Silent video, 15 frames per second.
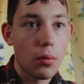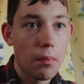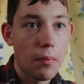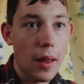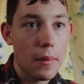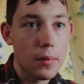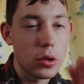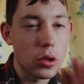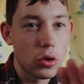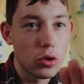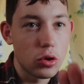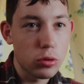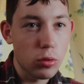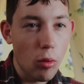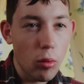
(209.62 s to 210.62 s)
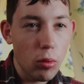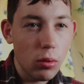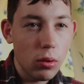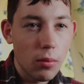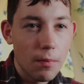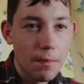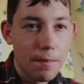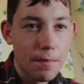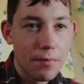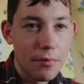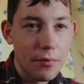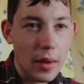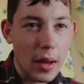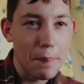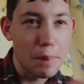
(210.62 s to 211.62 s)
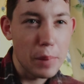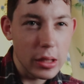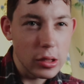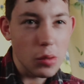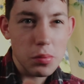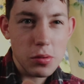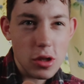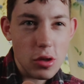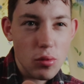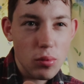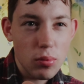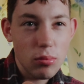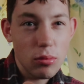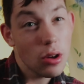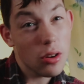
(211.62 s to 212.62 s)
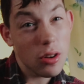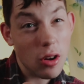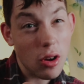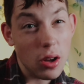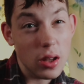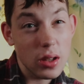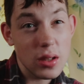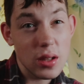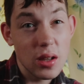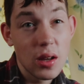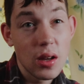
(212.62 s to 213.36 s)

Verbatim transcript: be able to control and build up to, you could call it.